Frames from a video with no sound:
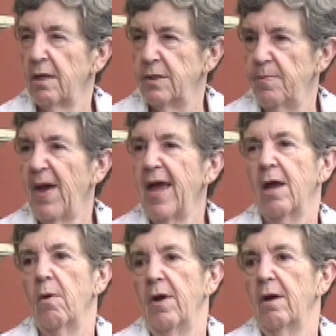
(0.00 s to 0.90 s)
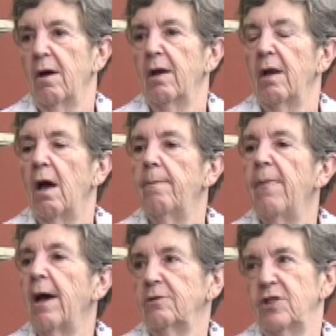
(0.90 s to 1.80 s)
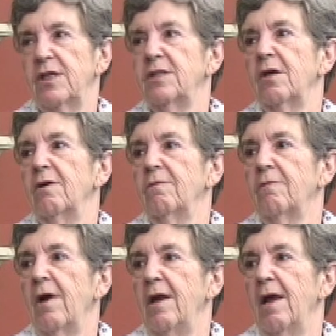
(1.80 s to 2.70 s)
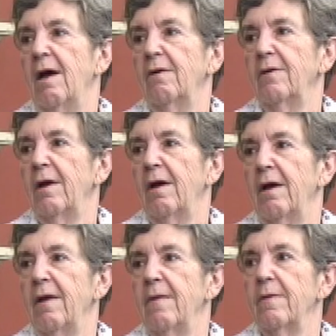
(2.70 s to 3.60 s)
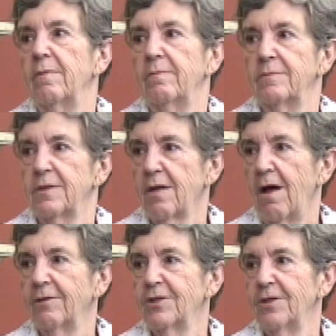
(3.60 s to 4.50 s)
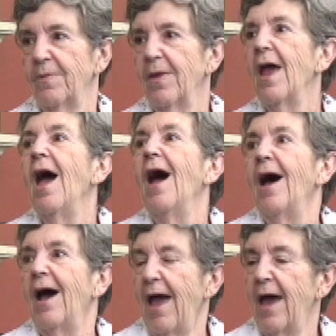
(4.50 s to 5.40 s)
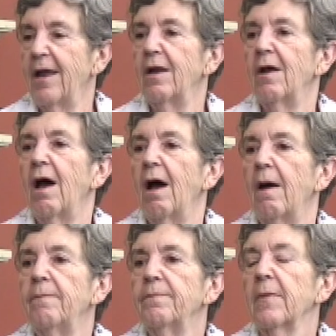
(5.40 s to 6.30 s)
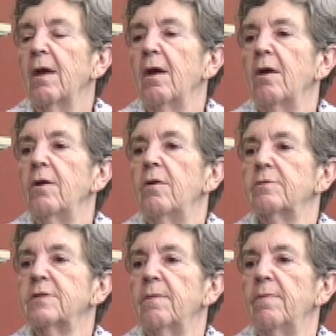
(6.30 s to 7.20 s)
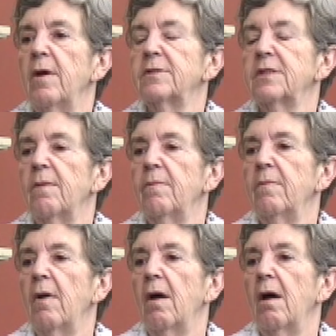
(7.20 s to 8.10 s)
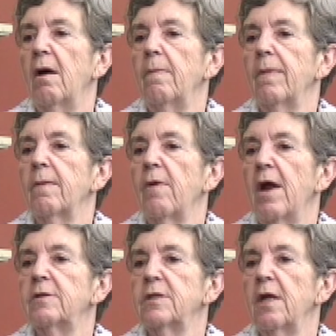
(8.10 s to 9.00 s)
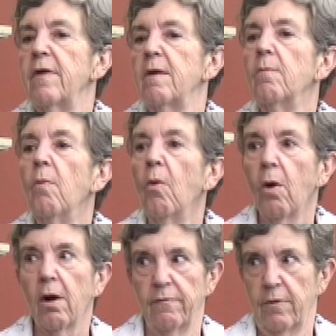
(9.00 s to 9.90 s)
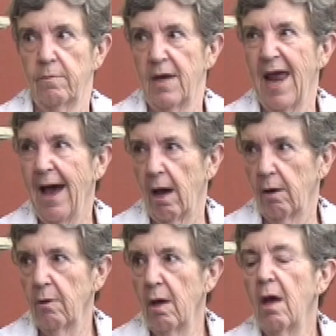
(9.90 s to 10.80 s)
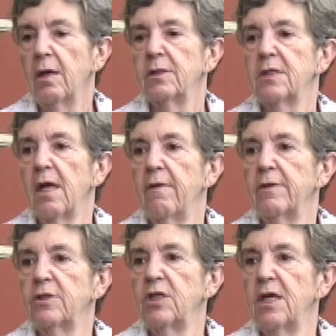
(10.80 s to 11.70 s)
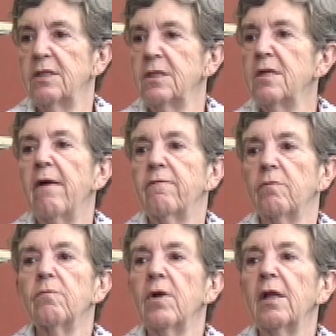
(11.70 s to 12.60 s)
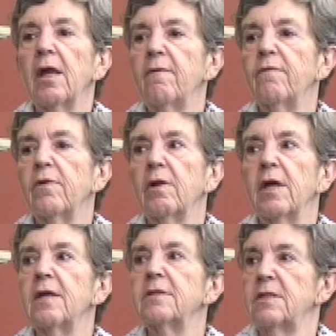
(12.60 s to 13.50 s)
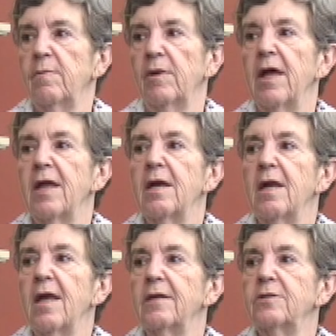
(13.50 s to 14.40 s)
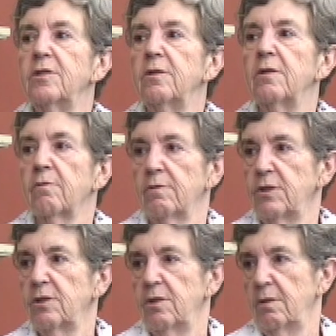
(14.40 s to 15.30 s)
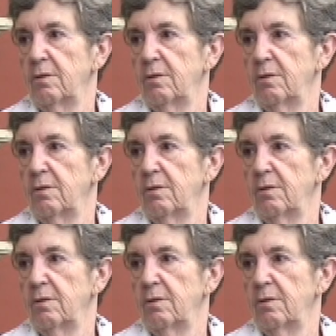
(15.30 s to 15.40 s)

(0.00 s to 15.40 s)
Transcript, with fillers: a debate going on about Jessica right now uh, in the I love scholarship. Jessica. Yeah, and um, you know some some uh, writers, and I think more of them now say that she is never really fully assimilated into the Christian